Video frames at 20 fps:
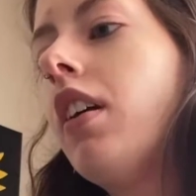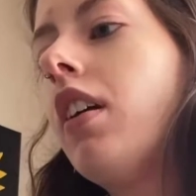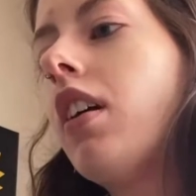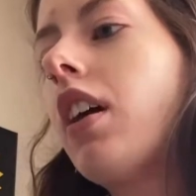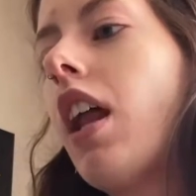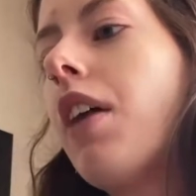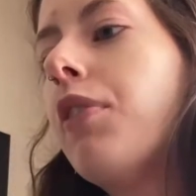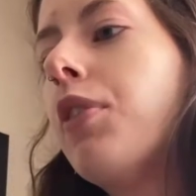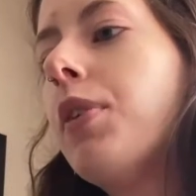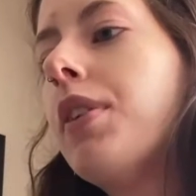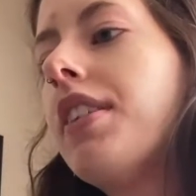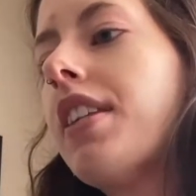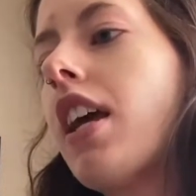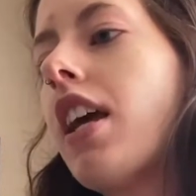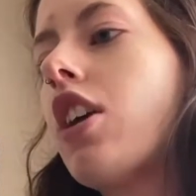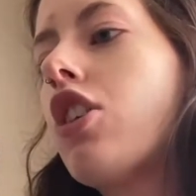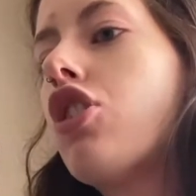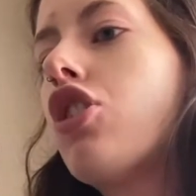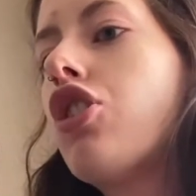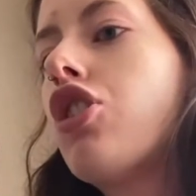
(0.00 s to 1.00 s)
Can everyone
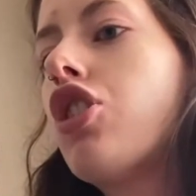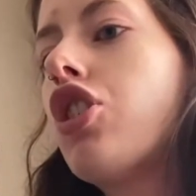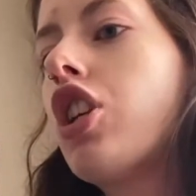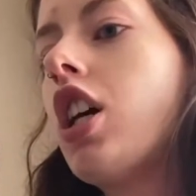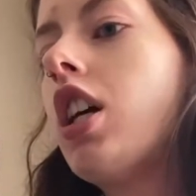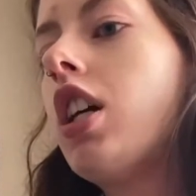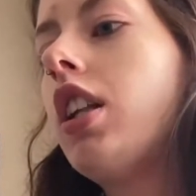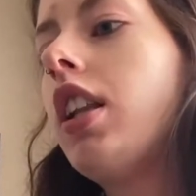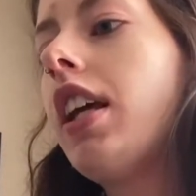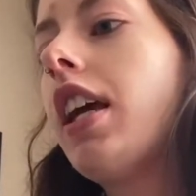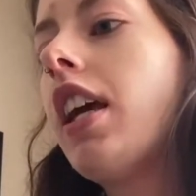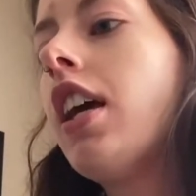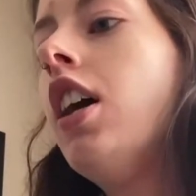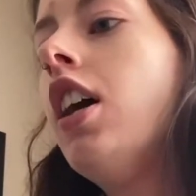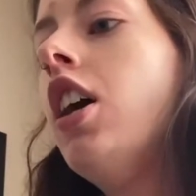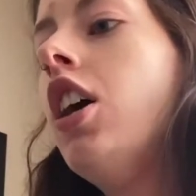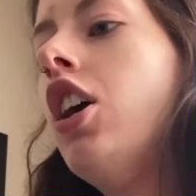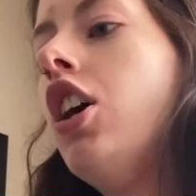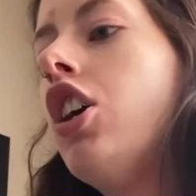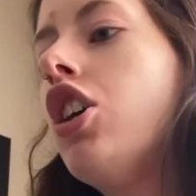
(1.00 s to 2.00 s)
say Shirley
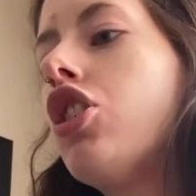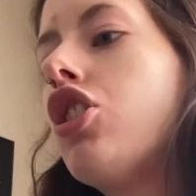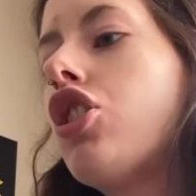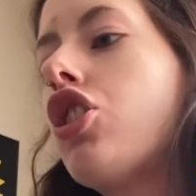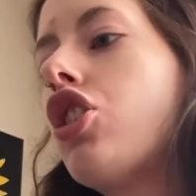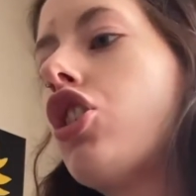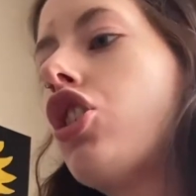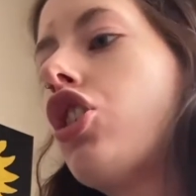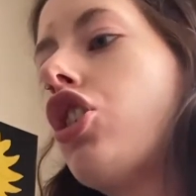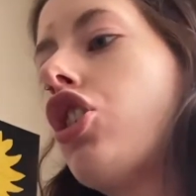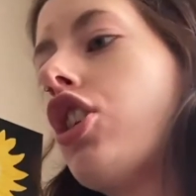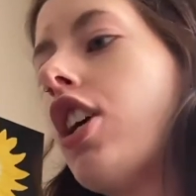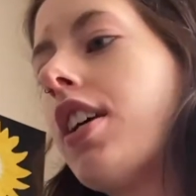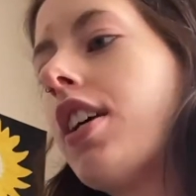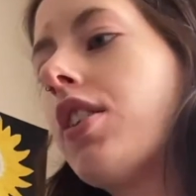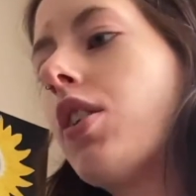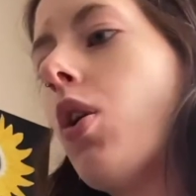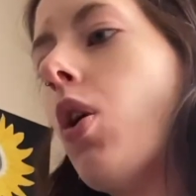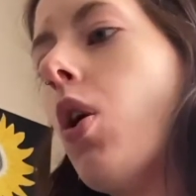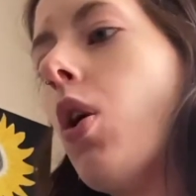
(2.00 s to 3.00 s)

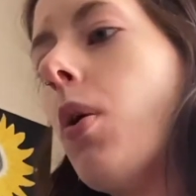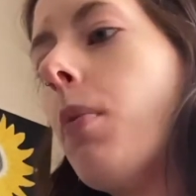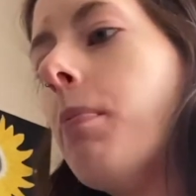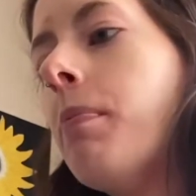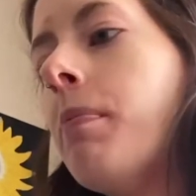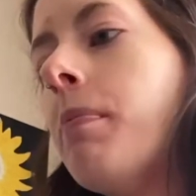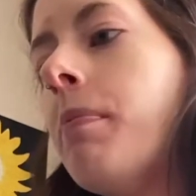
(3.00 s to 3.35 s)
Chisholm?